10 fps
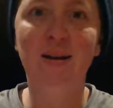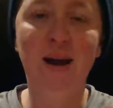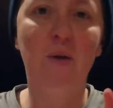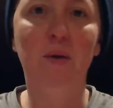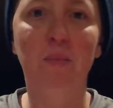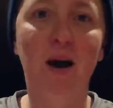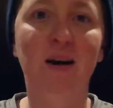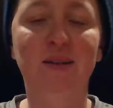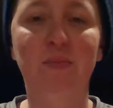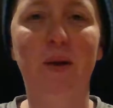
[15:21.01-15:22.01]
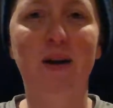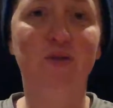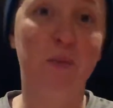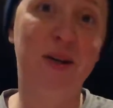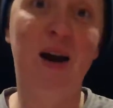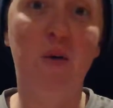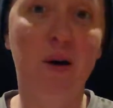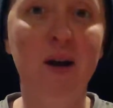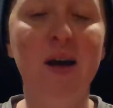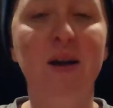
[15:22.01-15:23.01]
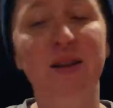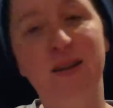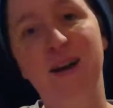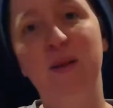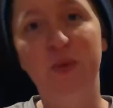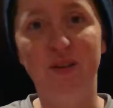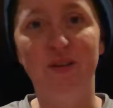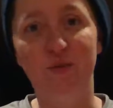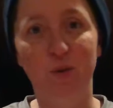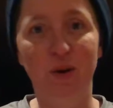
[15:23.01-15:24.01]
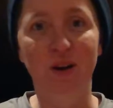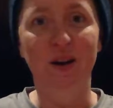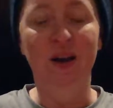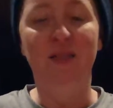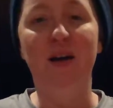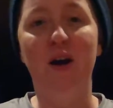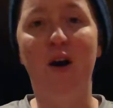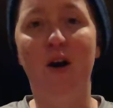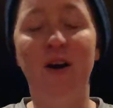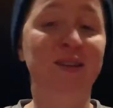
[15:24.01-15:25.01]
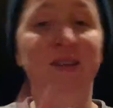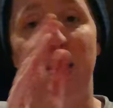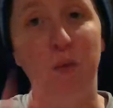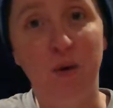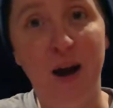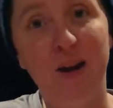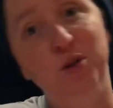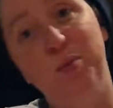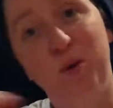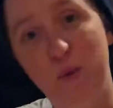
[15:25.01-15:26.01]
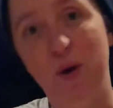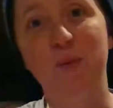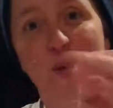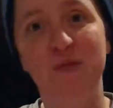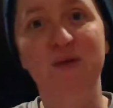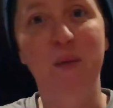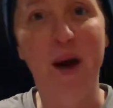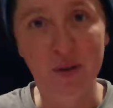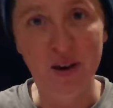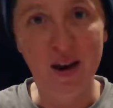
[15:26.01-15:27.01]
Tower blocks. Blocks from a tower. Tiny pieces of wood that are unstable as you pull more and more of them out.